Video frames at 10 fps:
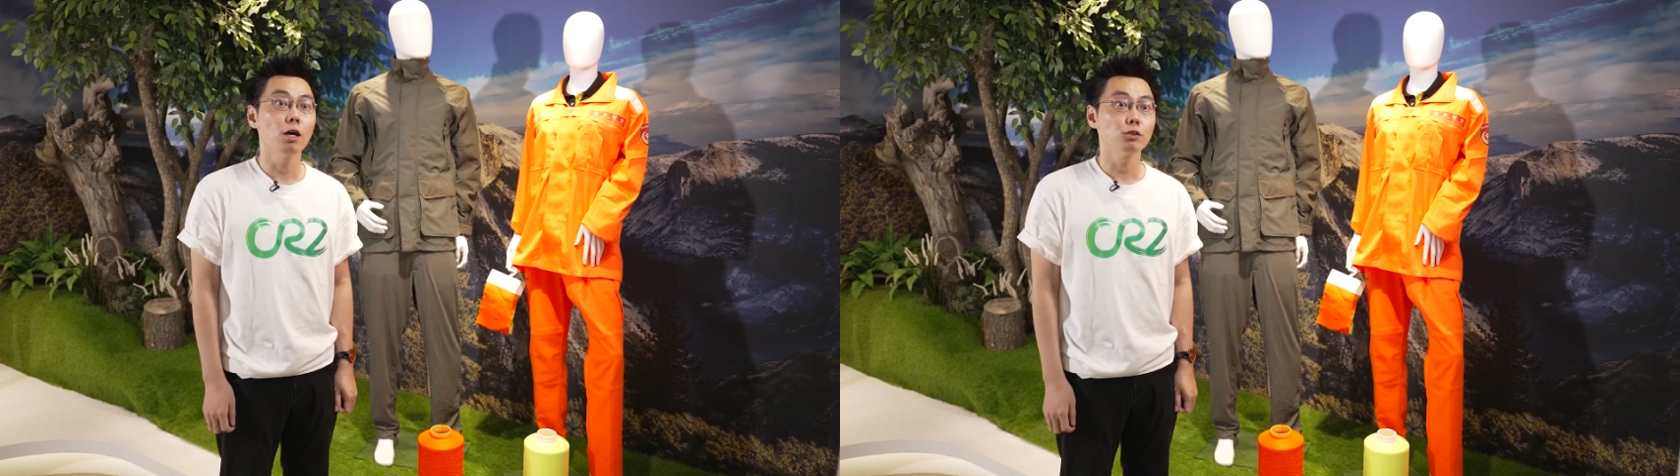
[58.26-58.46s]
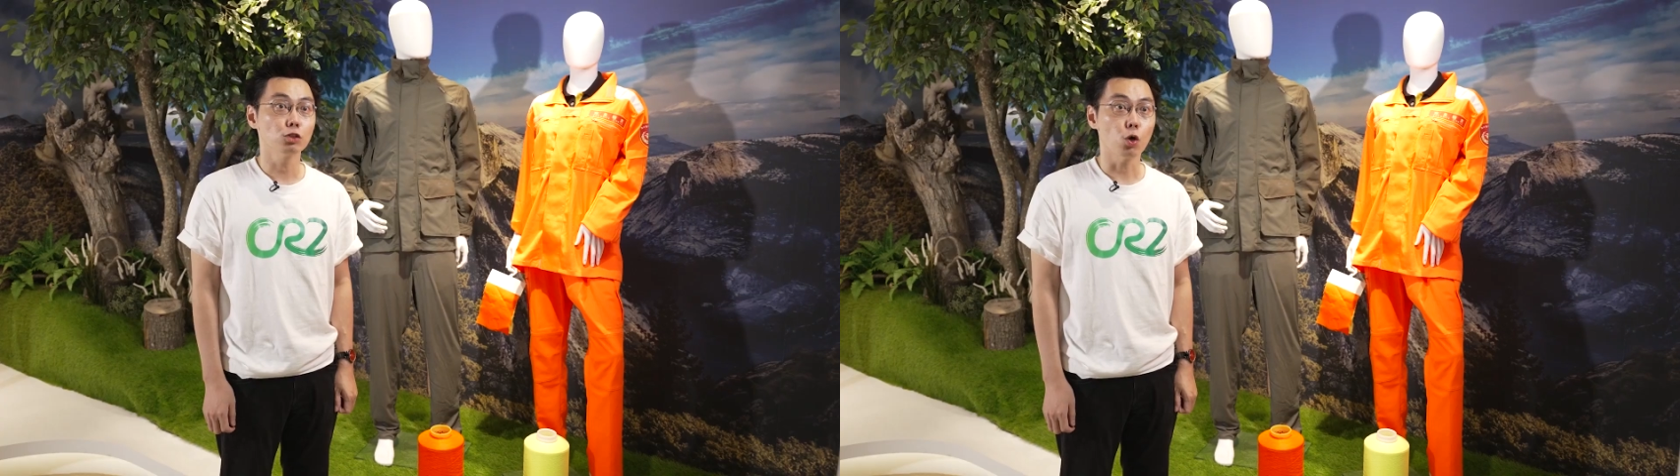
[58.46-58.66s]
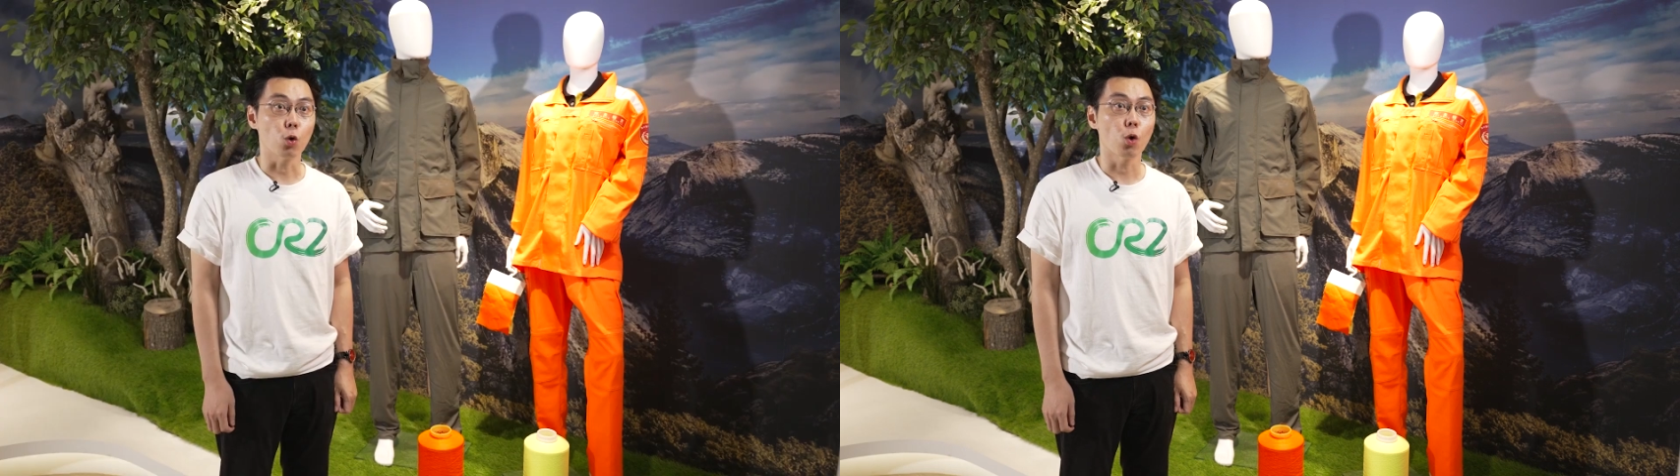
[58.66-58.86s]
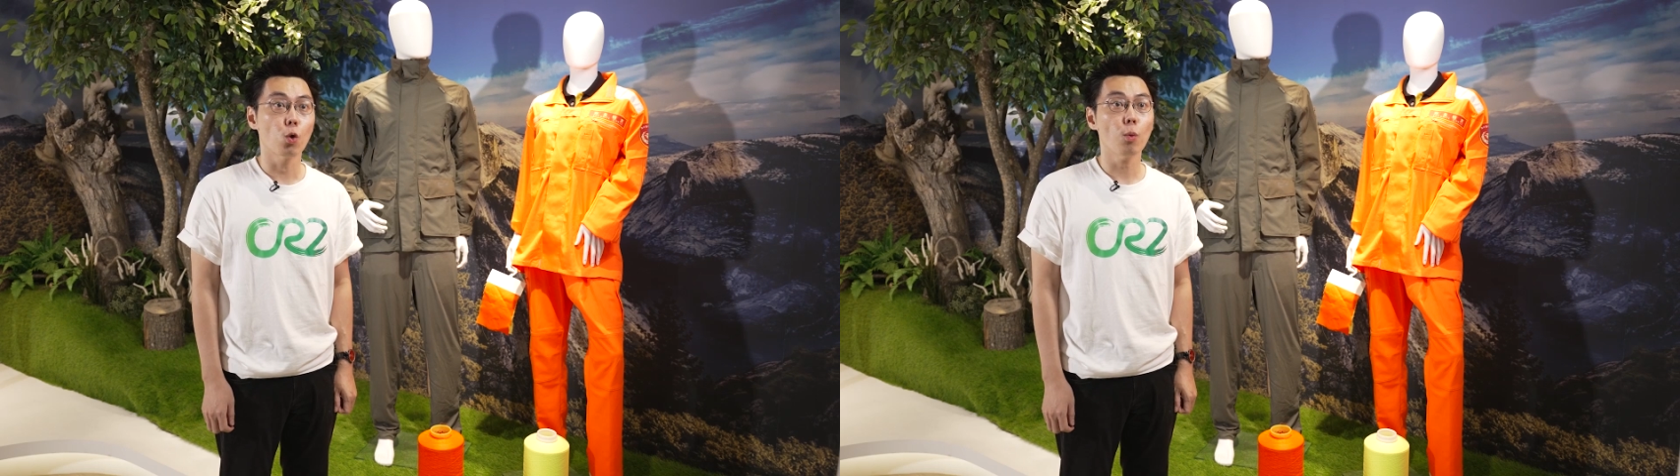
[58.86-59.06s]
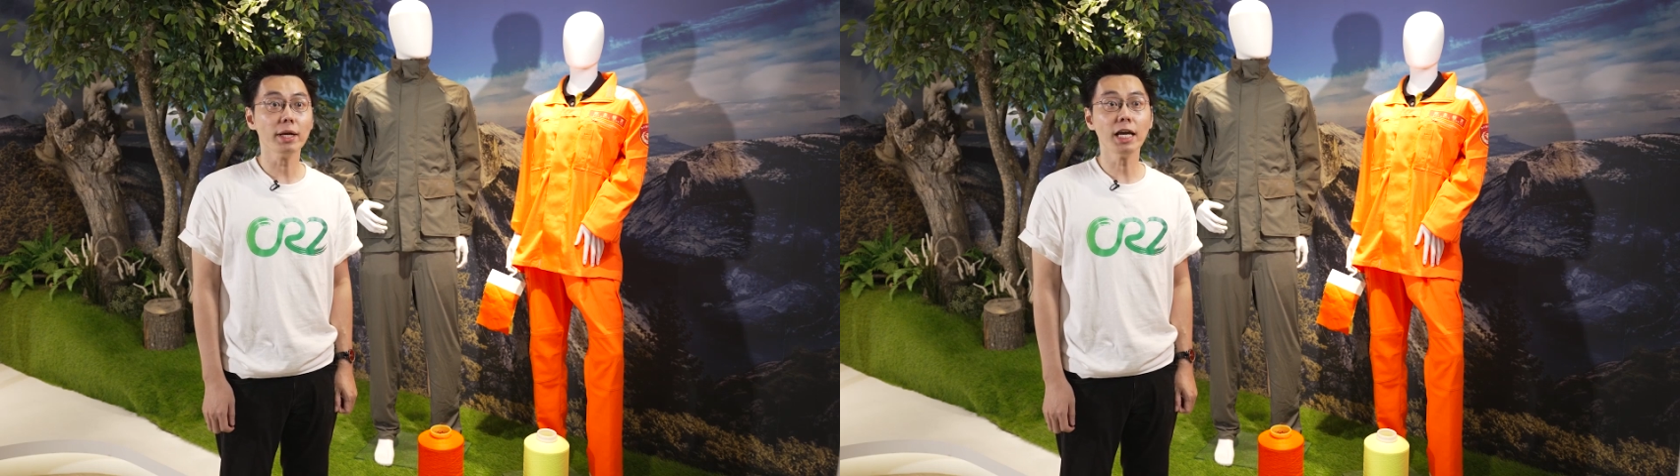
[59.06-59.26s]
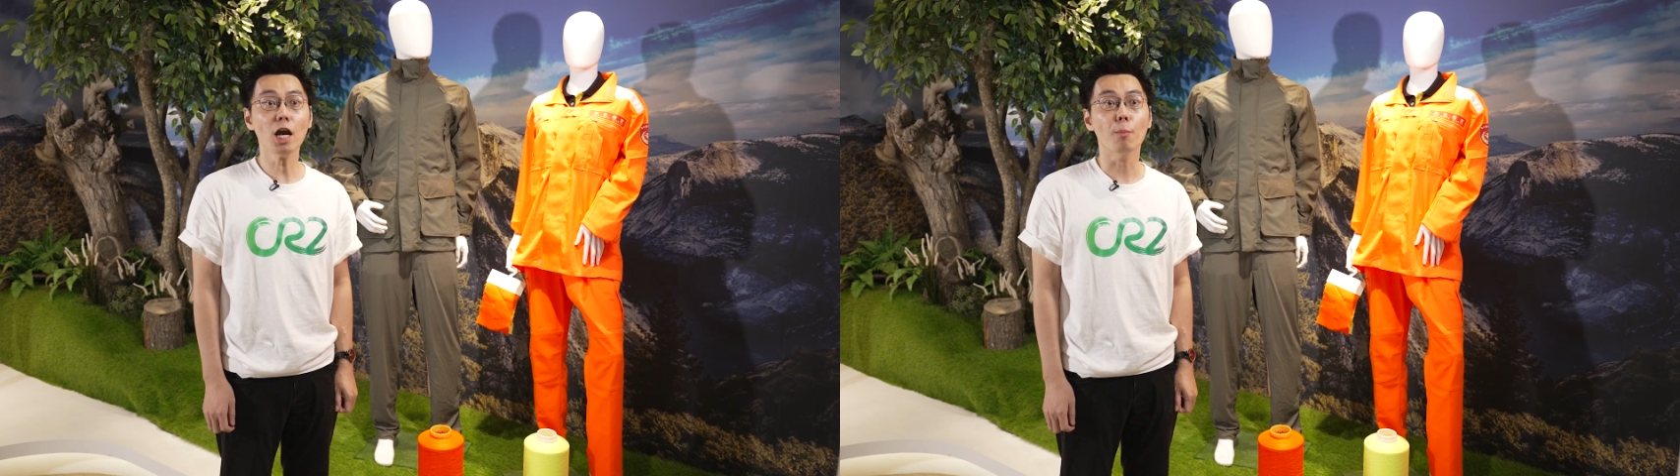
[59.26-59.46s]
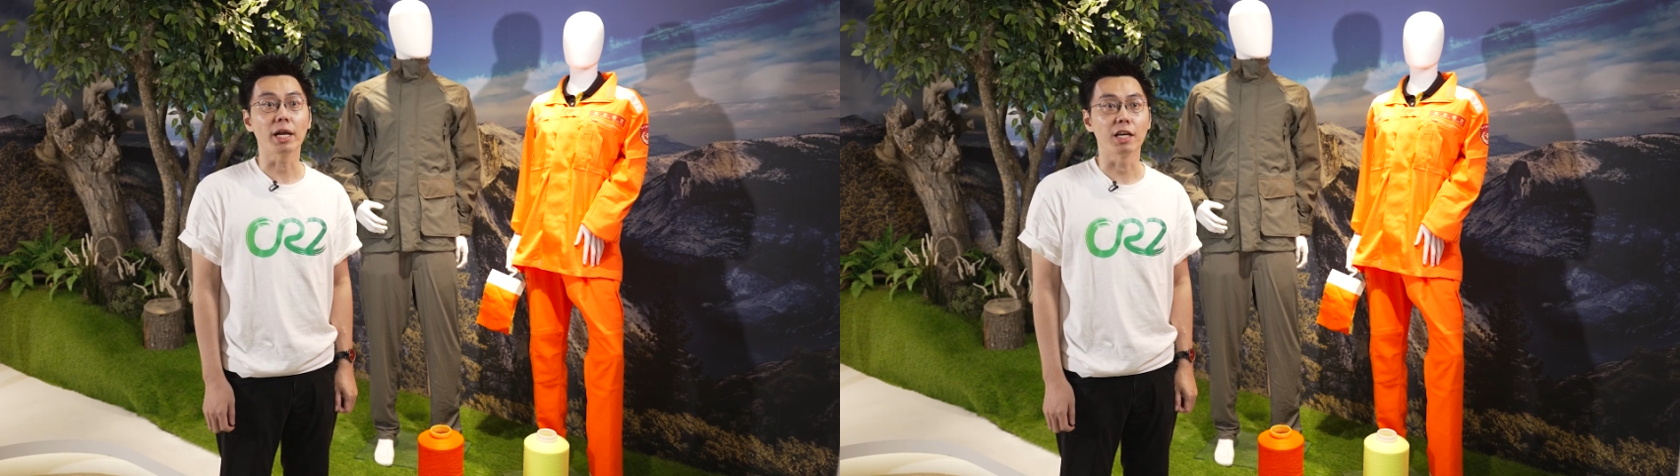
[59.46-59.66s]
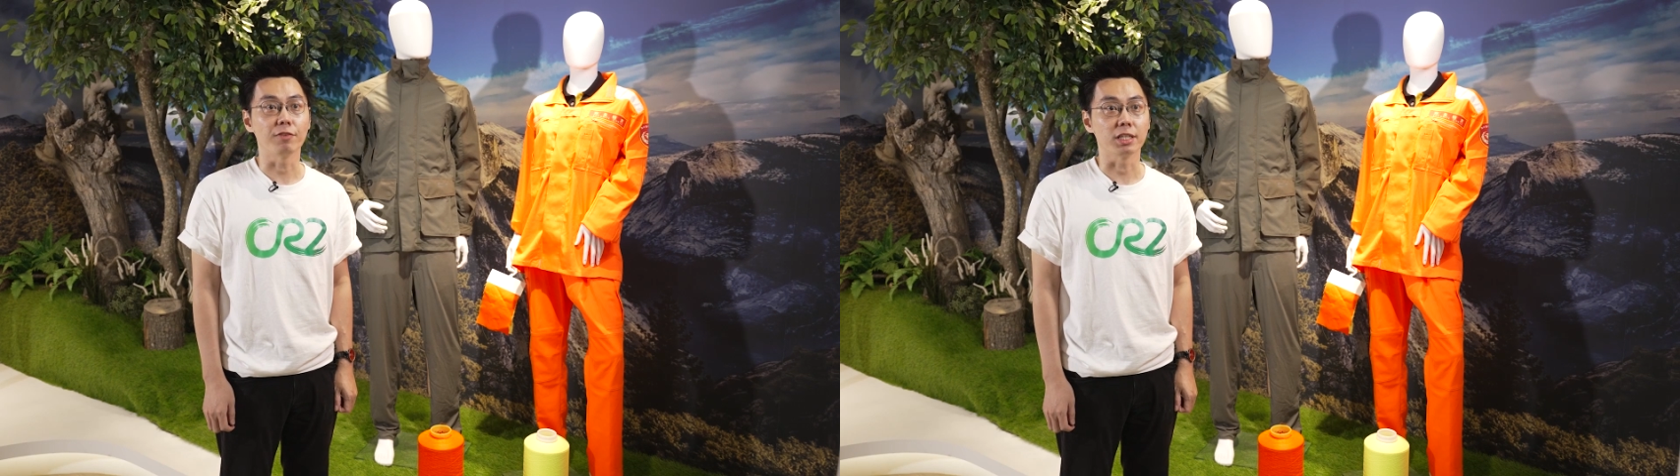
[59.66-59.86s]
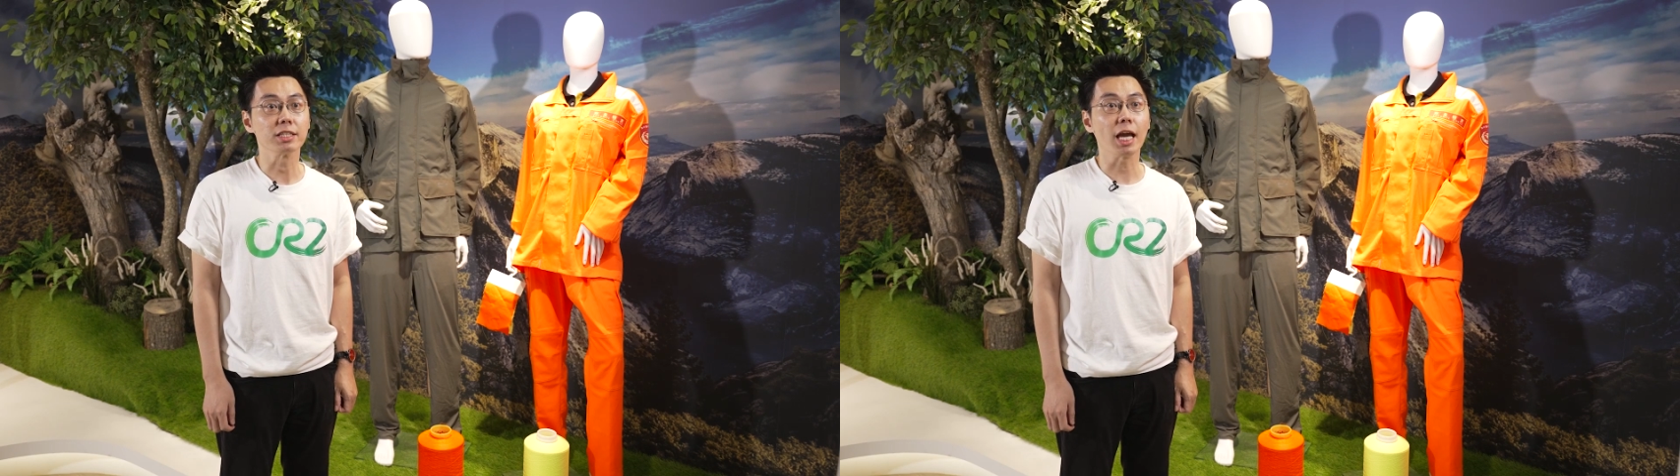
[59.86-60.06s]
So, what kind of benefit